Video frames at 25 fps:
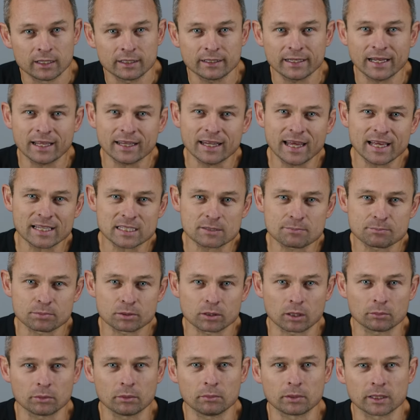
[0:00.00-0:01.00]
Now that's
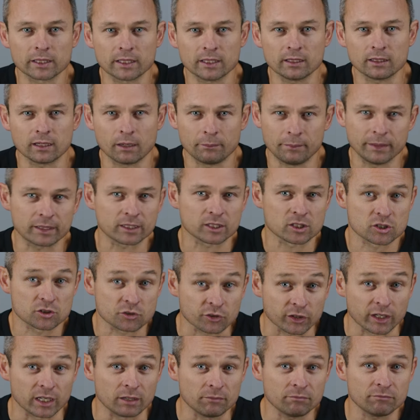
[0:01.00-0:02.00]
probably a bit
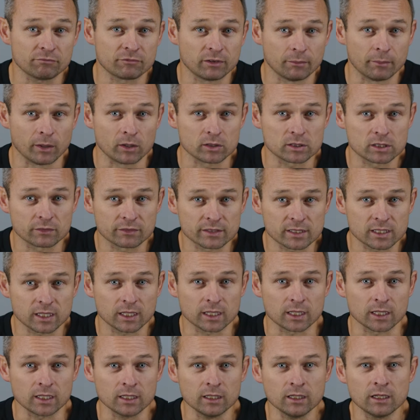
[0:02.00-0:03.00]
extreme for most of us
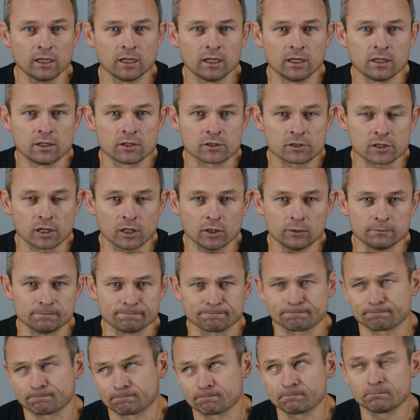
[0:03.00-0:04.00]
here, so
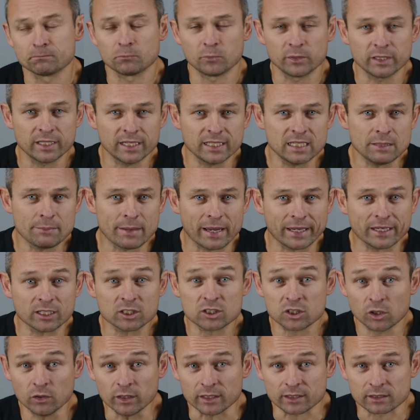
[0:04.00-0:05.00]
we need to make a
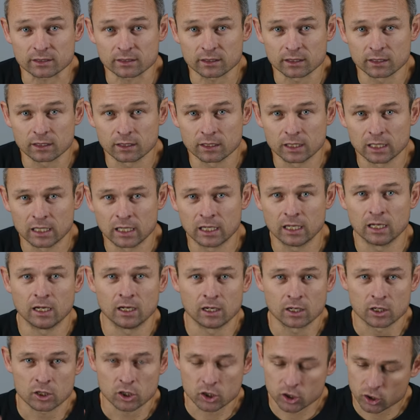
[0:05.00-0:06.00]
choice.
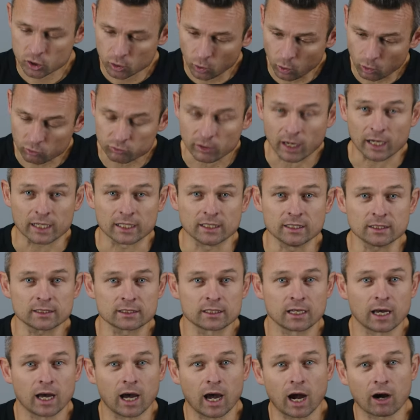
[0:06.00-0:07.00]
Short
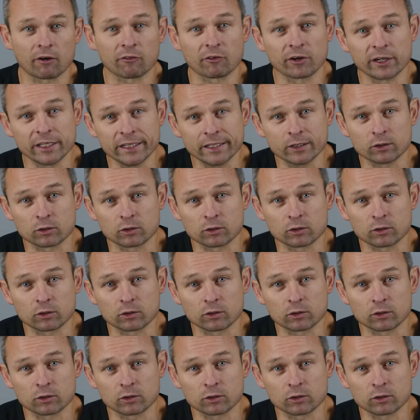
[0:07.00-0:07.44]
runners are really